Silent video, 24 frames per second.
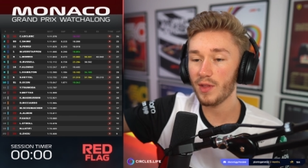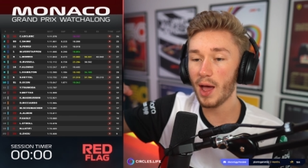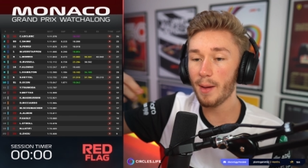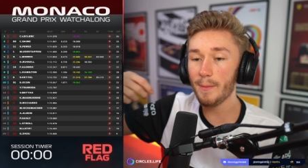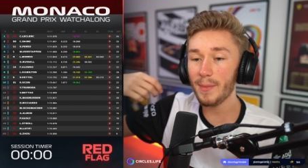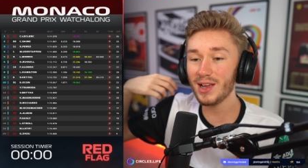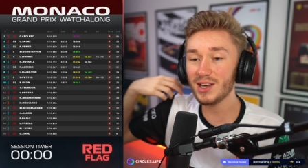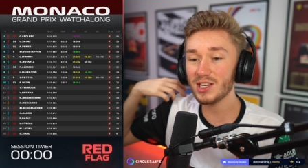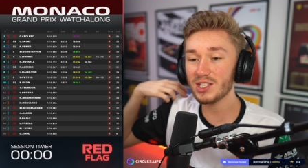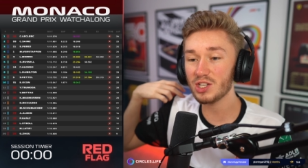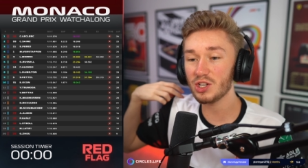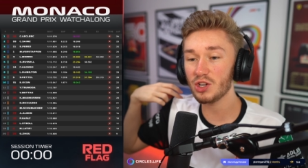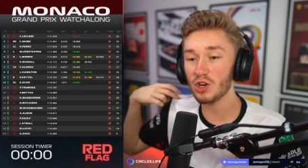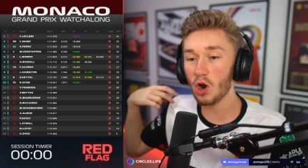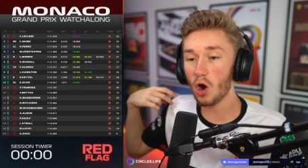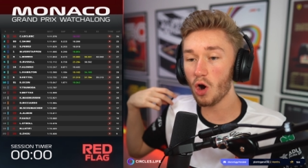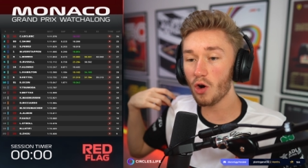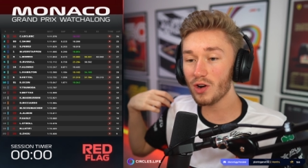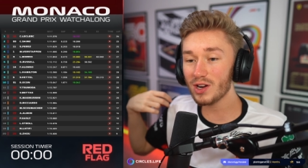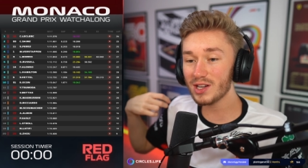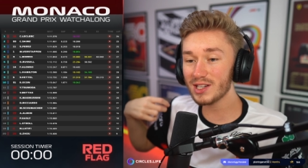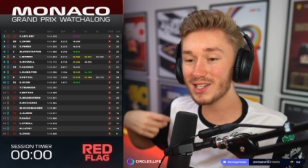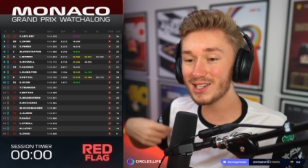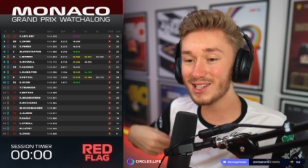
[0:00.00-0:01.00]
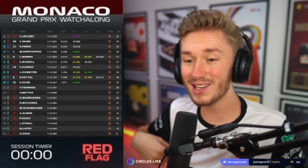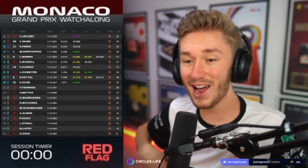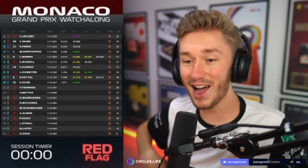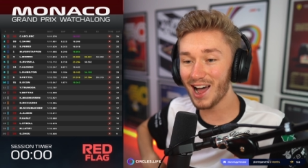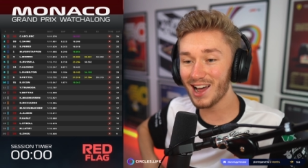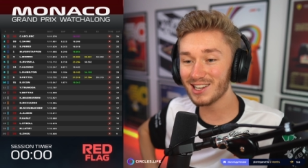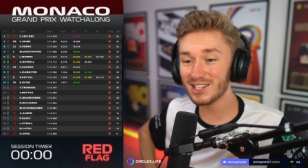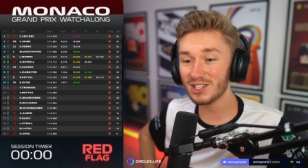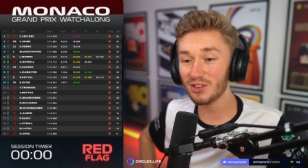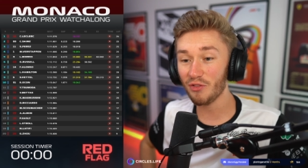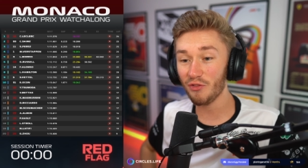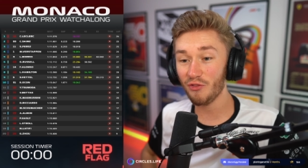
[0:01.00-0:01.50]
That means Norris
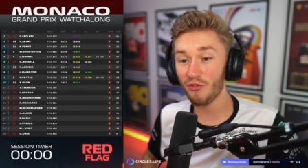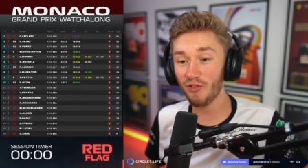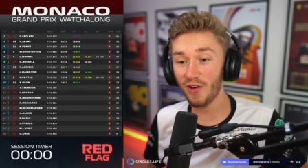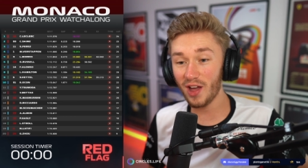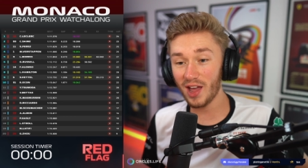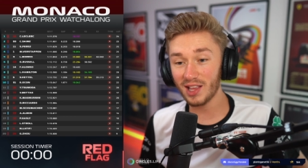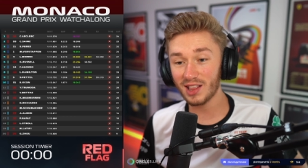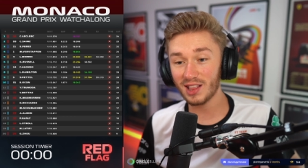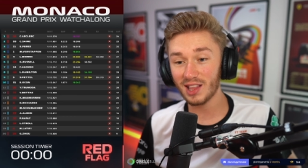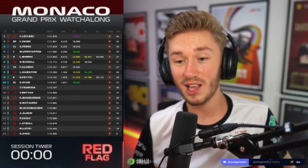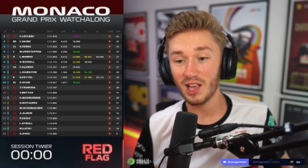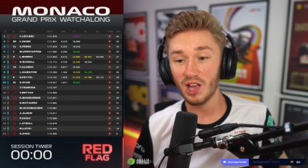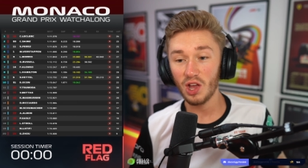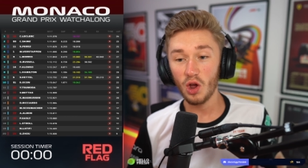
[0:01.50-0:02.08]
starts fifth,